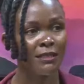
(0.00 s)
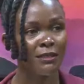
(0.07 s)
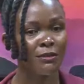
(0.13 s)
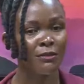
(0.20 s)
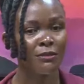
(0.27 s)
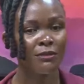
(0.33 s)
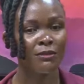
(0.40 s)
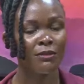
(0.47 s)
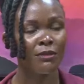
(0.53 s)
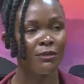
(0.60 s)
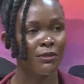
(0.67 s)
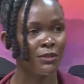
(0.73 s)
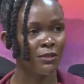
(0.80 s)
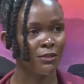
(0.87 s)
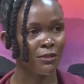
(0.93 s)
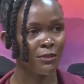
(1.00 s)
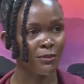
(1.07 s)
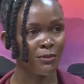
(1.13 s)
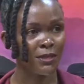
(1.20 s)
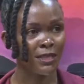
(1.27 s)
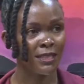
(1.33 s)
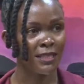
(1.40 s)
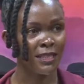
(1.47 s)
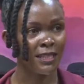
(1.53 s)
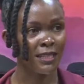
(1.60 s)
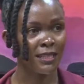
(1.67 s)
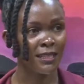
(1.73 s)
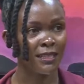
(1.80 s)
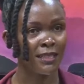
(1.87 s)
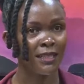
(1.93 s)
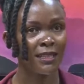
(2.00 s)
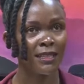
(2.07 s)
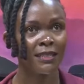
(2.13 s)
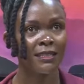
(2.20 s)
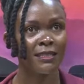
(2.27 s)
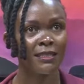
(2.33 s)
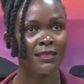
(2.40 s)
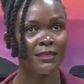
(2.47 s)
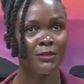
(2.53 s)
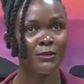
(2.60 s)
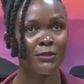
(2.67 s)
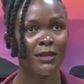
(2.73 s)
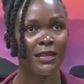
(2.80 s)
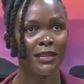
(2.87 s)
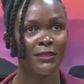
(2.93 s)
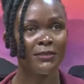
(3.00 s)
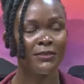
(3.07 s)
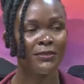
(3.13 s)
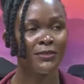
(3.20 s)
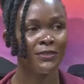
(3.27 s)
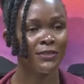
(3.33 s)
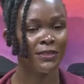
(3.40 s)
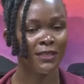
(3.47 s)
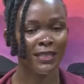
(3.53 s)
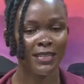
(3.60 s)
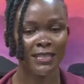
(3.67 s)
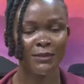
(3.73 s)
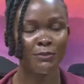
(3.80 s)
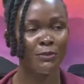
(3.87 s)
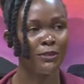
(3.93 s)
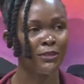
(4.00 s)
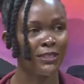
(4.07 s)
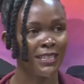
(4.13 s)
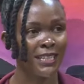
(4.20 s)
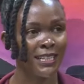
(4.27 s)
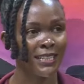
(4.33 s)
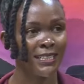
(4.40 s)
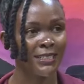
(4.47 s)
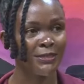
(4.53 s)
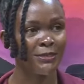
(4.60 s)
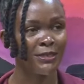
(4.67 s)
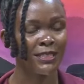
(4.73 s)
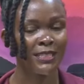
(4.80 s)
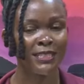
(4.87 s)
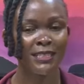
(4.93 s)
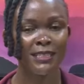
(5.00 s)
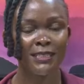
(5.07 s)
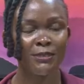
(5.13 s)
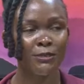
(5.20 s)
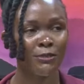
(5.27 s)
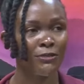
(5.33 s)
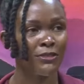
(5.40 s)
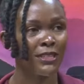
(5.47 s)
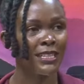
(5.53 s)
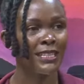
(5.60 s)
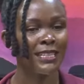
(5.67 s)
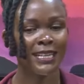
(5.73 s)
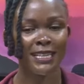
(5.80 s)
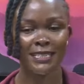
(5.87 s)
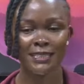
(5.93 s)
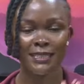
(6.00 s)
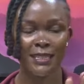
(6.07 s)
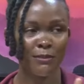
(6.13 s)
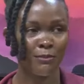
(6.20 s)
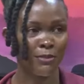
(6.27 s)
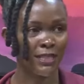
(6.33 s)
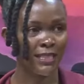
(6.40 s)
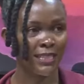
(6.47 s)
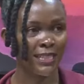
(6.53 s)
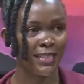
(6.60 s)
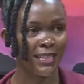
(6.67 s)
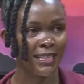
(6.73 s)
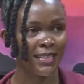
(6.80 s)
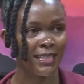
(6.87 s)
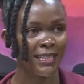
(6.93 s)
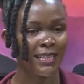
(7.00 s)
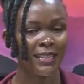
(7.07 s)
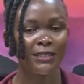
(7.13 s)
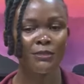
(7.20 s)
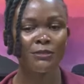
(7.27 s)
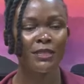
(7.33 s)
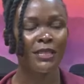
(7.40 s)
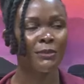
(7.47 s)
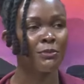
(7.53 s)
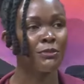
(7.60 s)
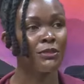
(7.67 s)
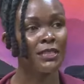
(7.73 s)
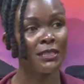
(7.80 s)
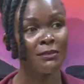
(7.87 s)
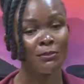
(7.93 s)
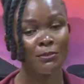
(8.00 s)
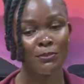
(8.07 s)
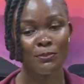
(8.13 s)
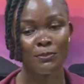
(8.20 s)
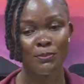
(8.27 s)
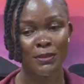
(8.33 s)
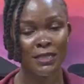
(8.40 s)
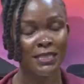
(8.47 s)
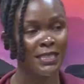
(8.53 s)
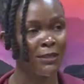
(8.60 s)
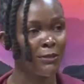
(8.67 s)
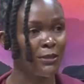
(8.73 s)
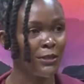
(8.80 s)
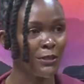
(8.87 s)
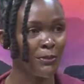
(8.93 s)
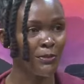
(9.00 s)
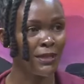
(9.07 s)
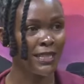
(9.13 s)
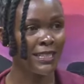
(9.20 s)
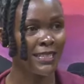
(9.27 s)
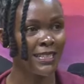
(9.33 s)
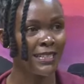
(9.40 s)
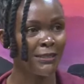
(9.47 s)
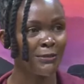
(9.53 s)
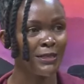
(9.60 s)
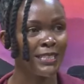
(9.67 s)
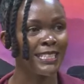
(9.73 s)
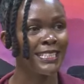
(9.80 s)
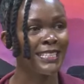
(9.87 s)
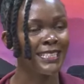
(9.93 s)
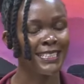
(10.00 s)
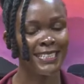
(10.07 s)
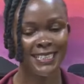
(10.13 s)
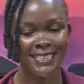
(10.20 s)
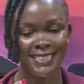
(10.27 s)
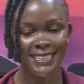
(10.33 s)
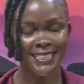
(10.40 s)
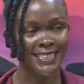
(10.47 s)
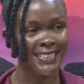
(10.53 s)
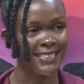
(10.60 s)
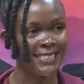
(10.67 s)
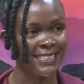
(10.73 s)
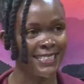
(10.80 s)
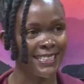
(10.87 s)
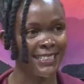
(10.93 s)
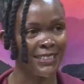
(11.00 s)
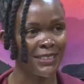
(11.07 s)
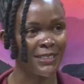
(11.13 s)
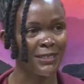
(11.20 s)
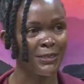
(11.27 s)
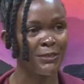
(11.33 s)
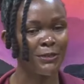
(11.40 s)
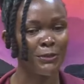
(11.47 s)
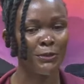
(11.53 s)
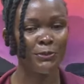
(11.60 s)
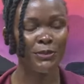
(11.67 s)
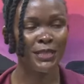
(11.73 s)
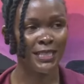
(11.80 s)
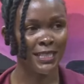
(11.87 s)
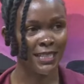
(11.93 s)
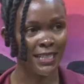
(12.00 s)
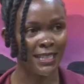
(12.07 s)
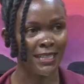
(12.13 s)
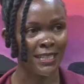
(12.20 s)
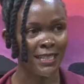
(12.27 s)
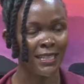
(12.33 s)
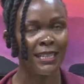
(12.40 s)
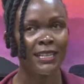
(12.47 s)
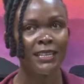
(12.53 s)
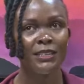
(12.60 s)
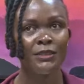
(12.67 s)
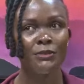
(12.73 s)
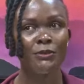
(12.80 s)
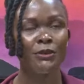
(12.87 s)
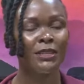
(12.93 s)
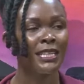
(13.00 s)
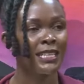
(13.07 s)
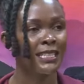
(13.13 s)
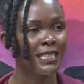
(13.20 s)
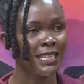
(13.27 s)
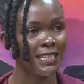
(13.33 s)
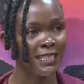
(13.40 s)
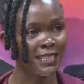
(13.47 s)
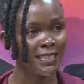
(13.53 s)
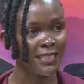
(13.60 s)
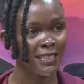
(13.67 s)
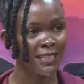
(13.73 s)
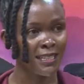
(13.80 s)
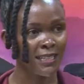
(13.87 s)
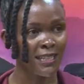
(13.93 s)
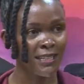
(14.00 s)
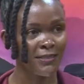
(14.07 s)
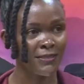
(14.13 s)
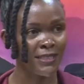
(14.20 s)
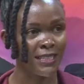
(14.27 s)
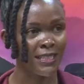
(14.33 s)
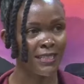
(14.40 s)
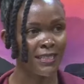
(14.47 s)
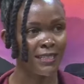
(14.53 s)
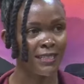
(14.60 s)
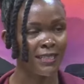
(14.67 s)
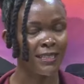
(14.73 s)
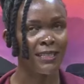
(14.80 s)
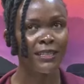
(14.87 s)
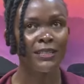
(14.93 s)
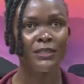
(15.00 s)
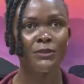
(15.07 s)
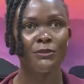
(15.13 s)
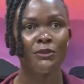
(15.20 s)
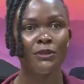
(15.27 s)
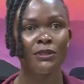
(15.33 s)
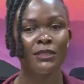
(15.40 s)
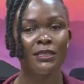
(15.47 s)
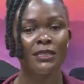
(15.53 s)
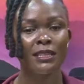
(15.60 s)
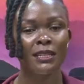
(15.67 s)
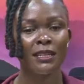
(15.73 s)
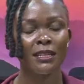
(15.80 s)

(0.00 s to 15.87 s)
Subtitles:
you go on social media and you have a small car. You see your friend has a big car. You start putting pressure on your partner. You need these you know, big car. You want a certain lifestyle. You want